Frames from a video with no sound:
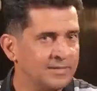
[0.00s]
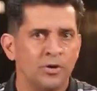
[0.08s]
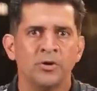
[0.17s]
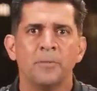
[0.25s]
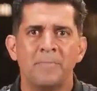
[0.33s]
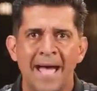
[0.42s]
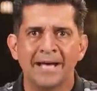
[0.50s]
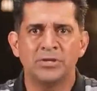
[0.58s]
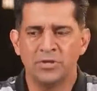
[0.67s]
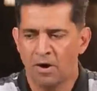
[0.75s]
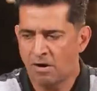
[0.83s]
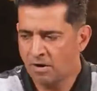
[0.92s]
And they're in the
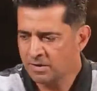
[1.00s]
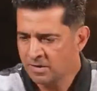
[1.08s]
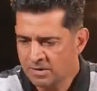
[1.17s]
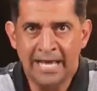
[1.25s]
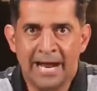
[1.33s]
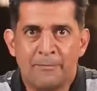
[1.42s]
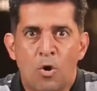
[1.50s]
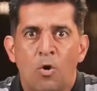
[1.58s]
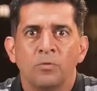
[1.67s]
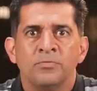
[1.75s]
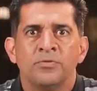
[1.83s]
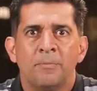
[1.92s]
backyard and I'm
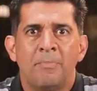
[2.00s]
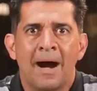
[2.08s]
holding the